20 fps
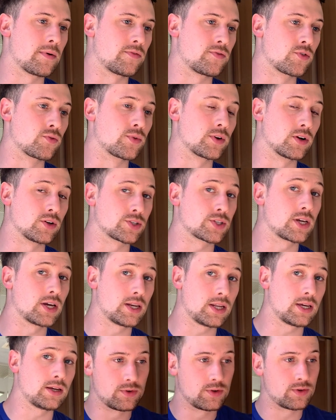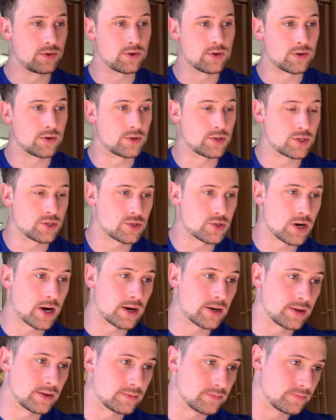If you're real skinny, you're just
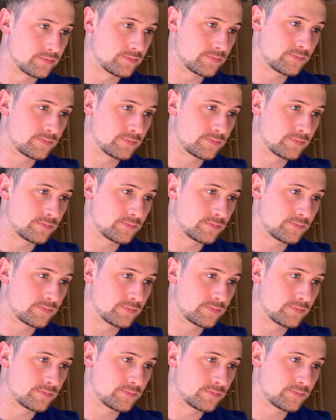trying to